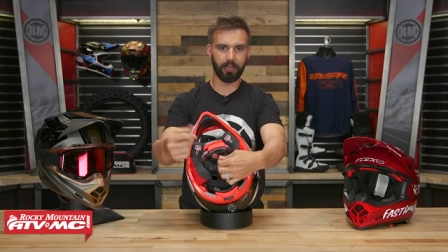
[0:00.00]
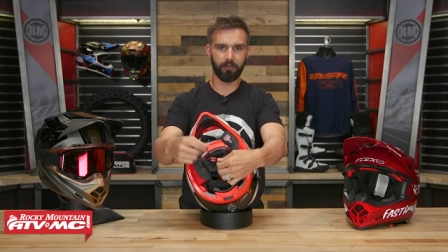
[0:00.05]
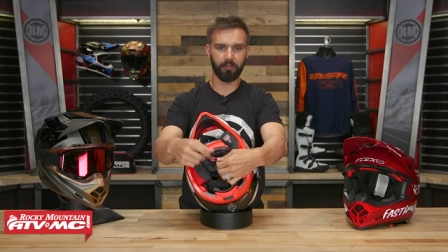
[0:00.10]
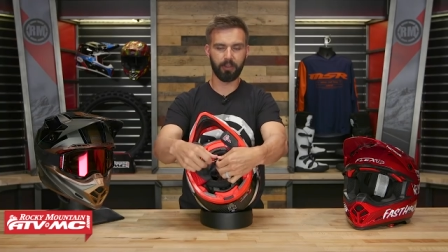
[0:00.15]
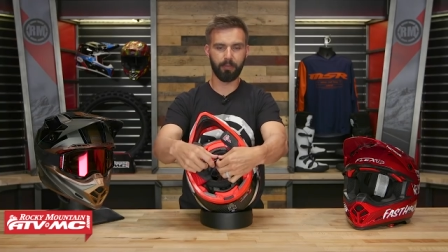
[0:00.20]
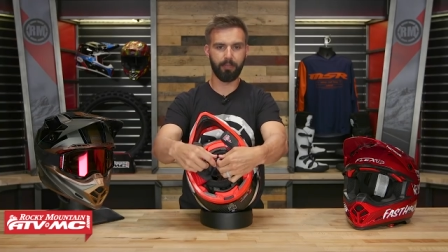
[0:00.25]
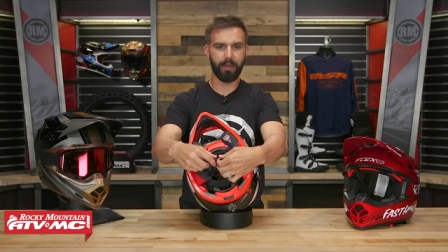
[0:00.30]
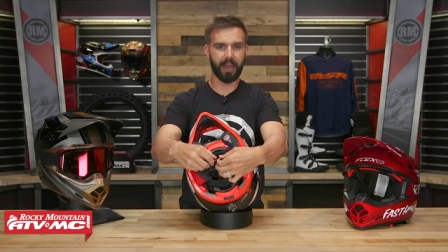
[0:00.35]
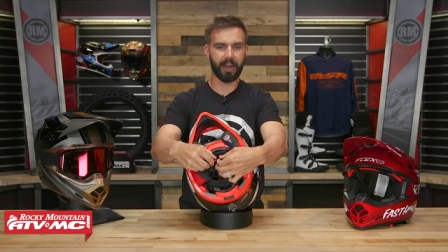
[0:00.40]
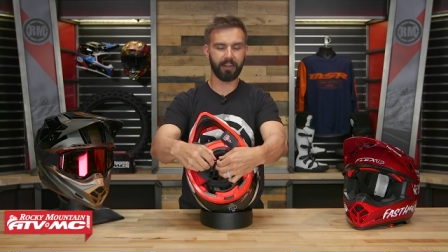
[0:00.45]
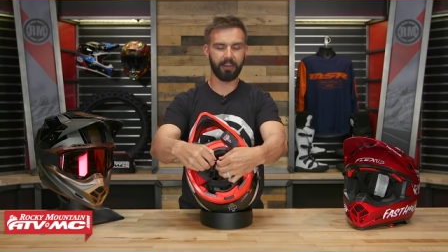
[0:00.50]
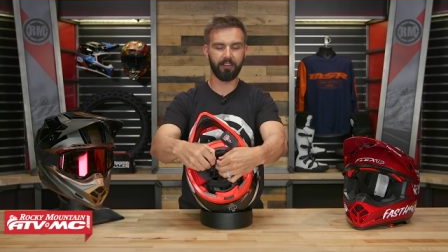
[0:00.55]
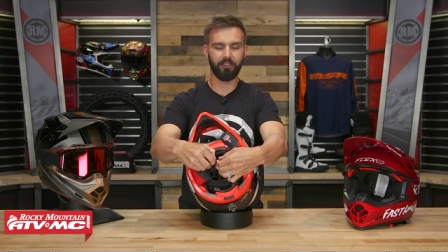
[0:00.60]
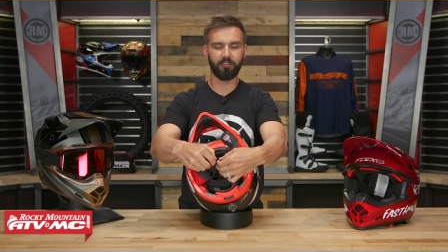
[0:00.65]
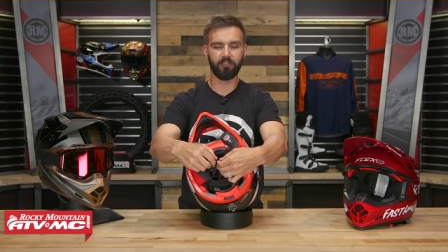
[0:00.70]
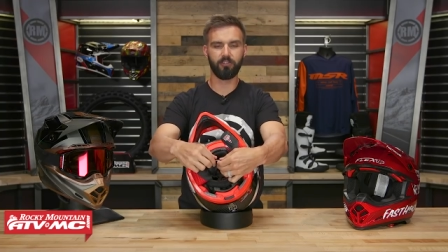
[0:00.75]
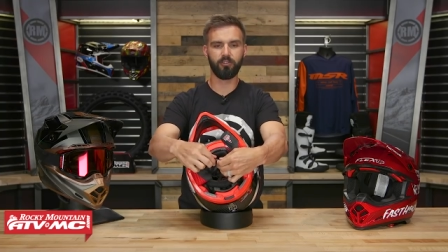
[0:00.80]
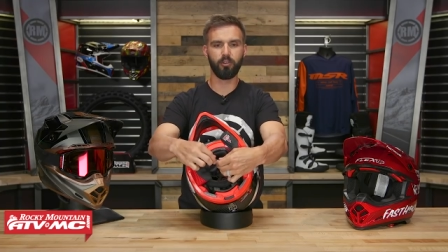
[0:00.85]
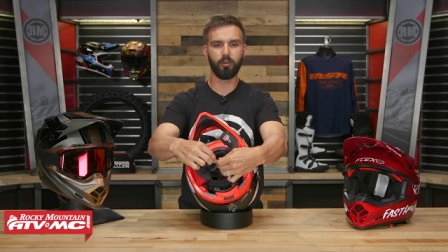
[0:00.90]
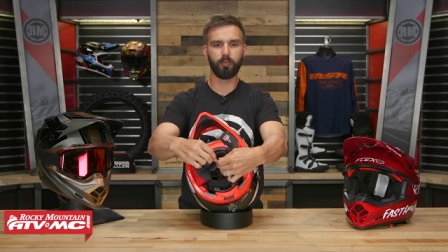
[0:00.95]
it in with the magnet,
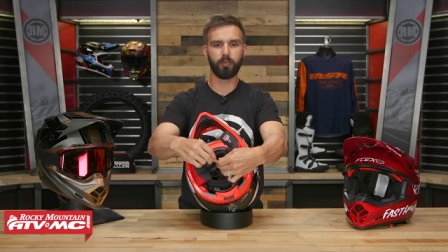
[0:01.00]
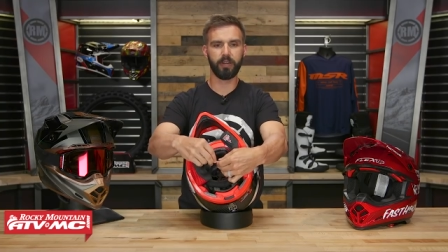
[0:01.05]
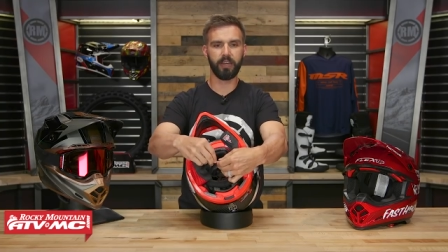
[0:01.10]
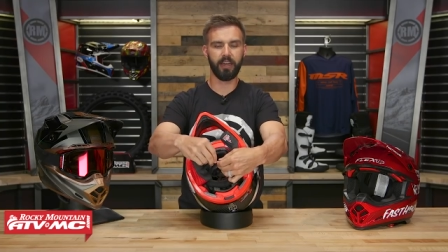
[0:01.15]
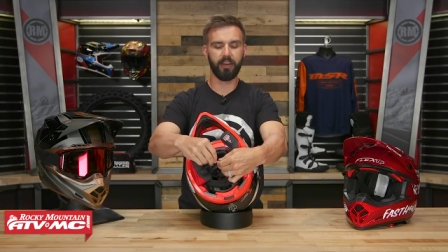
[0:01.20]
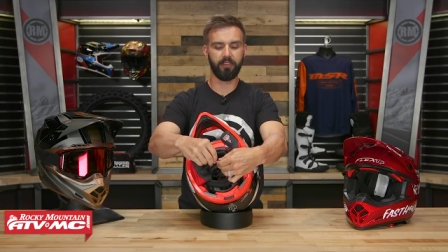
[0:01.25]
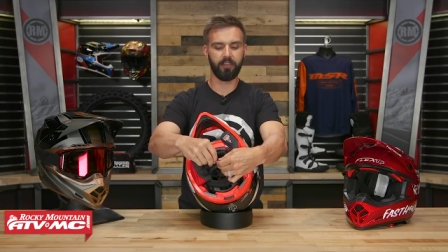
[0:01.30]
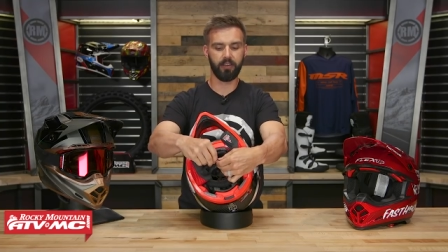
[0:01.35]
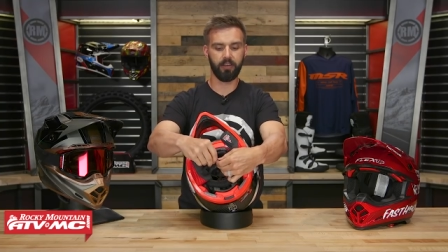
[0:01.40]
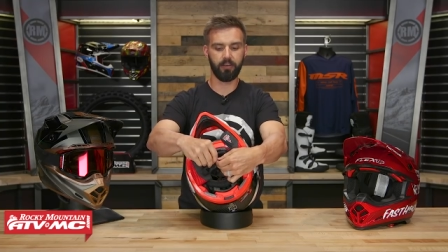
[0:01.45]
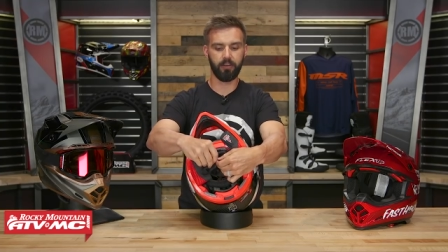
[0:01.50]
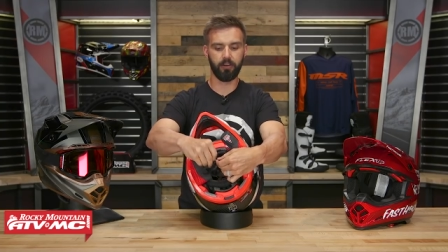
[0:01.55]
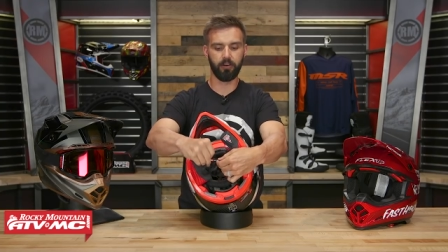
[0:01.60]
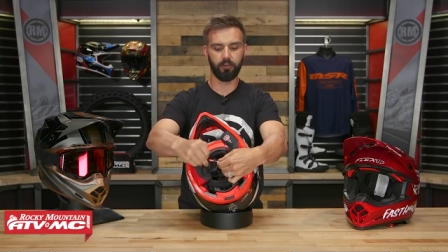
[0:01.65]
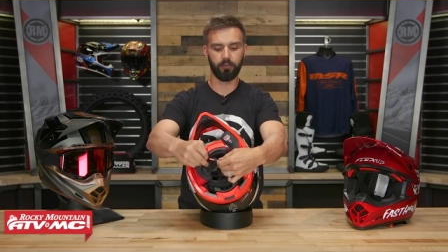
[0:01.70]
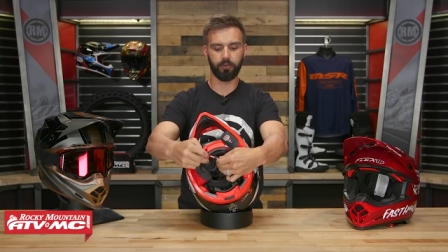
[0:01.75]
super easy to do.